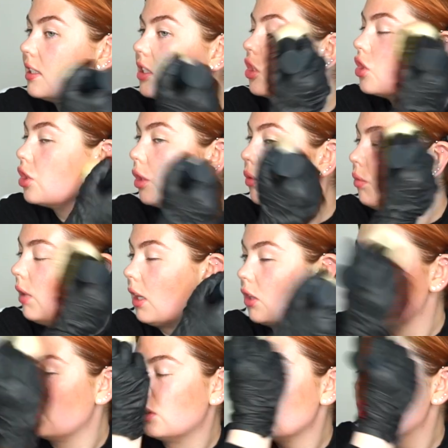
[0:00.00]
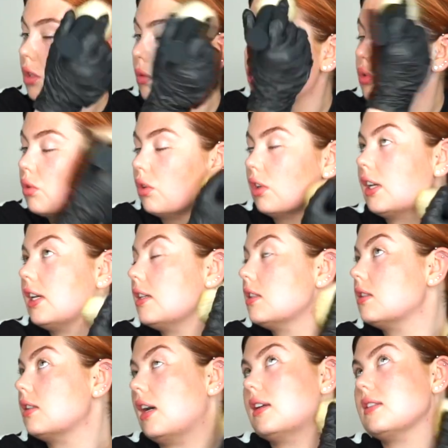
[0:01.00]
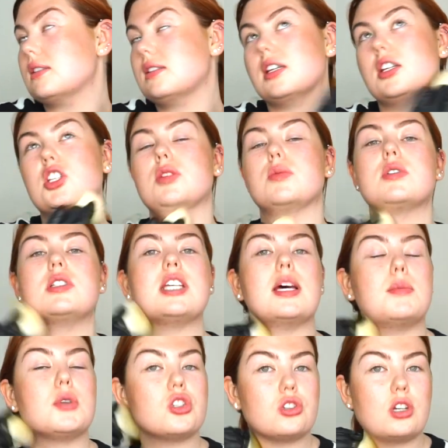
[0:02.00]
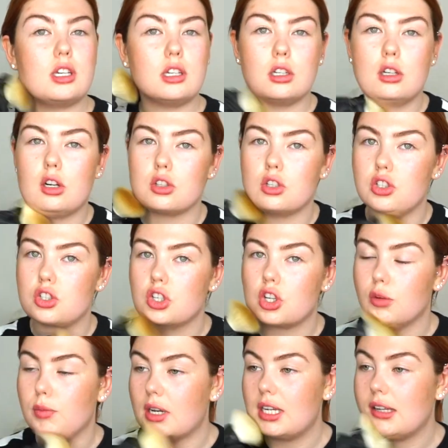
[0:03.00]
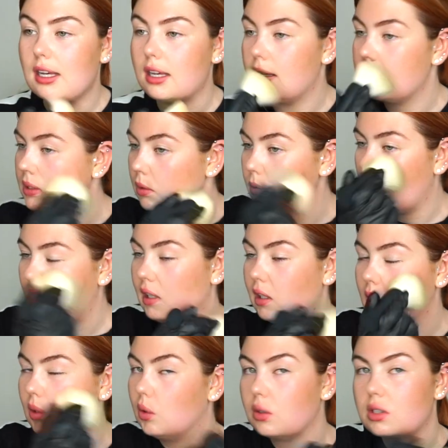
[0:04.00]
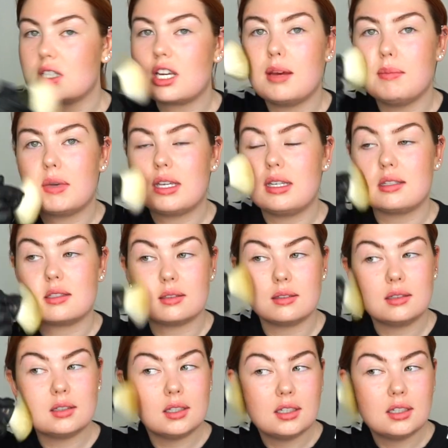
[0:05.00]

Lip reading: it's so natural and so sun-kissed. As I say, she was demonstrating on so many girls and it looked amazing.